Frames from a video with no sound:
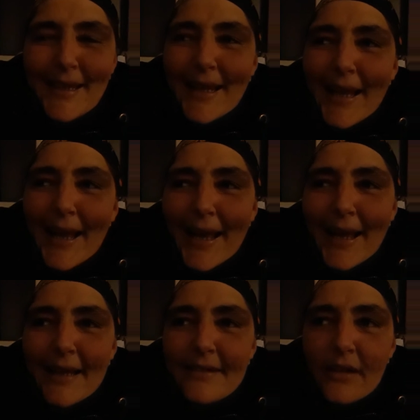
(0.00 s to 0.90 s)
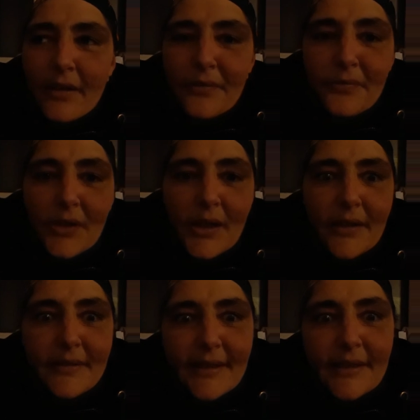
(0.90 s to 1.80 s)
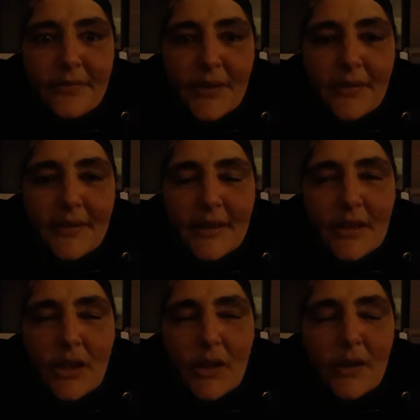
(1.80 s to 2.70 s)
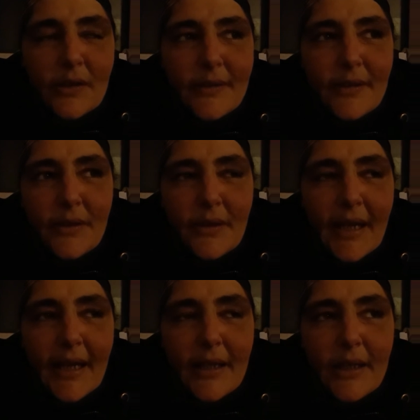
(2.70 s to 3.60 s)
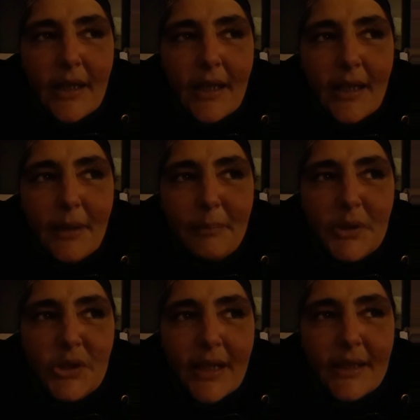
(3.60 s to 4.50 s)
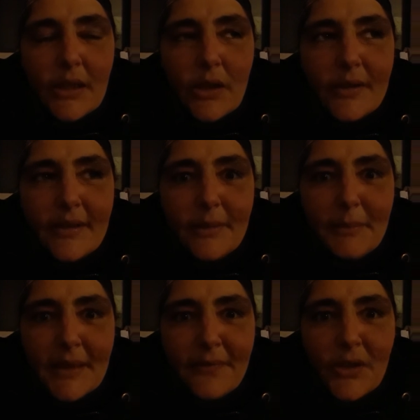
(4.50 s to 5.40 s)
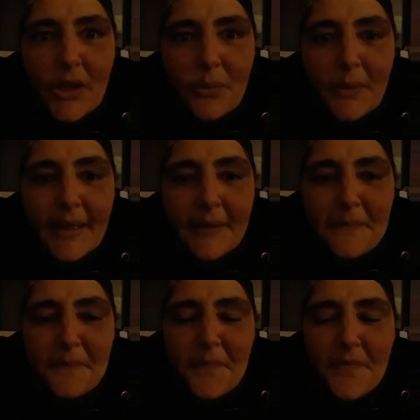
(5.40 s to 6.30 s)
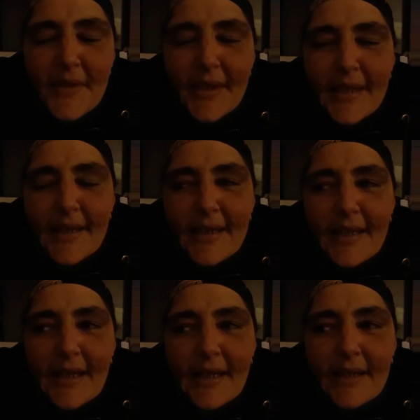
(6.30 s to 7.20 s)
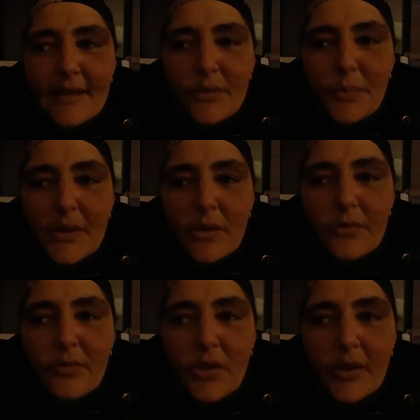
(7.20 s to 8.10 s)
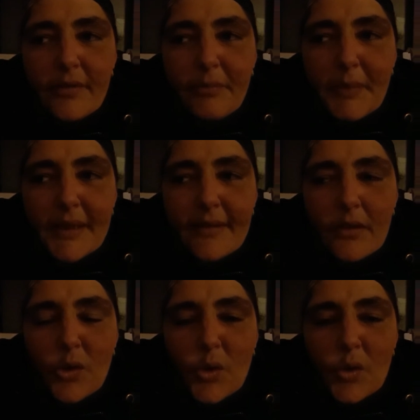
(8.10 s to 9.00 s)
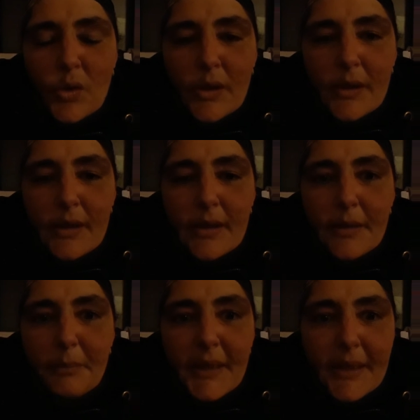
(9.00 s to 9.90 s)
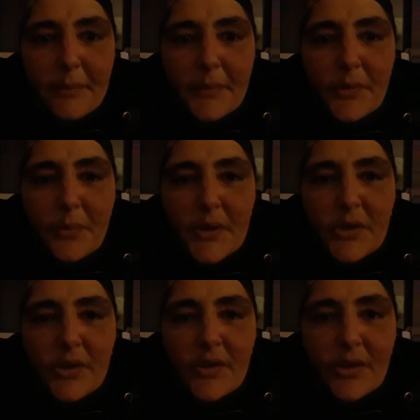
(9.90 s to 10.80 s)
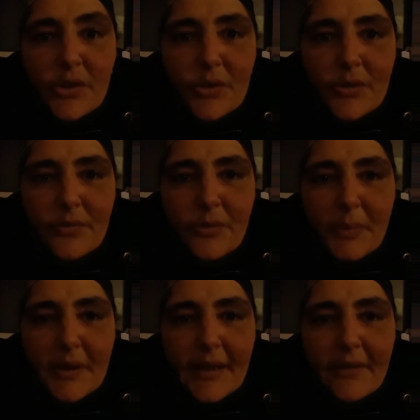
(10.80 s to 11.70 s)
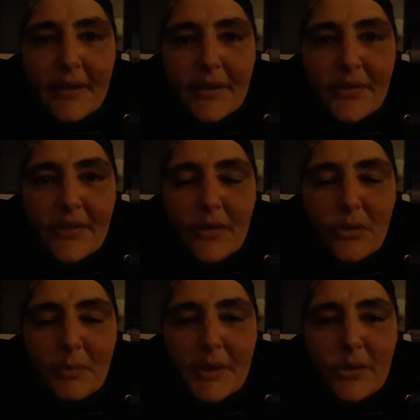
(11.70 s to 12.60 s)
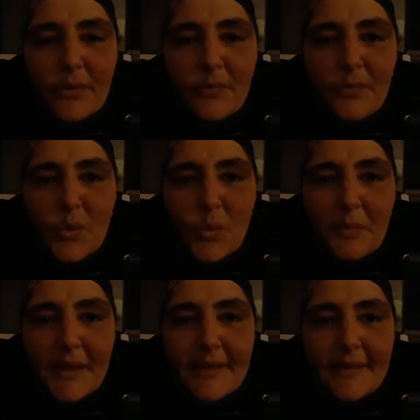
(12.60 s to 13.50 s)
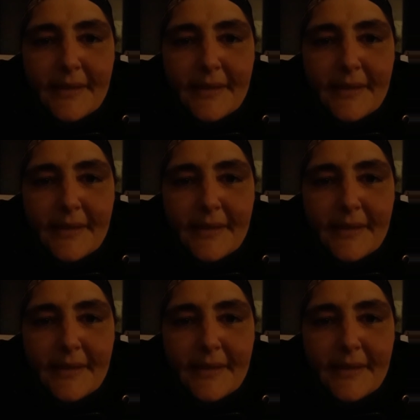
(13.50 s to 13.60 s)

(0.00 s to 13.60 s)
and I followed Evo in the car to a lumberjack yard in the middle of nowhere. And we got 5 meter long beams, which is unusual for Bulgaria because they normally do 4 meter.